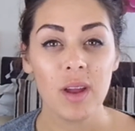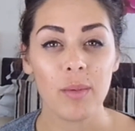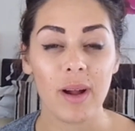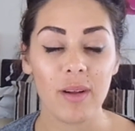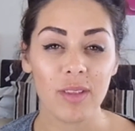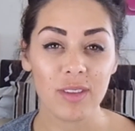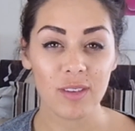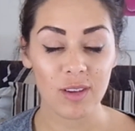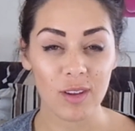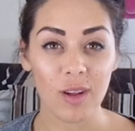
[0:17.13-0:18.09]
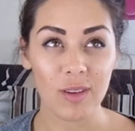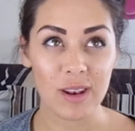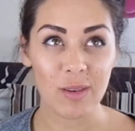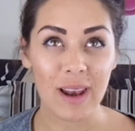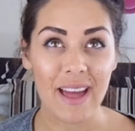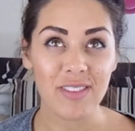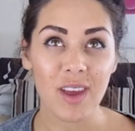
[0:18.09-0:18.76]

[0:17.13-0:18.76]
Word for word: Well, in Orlando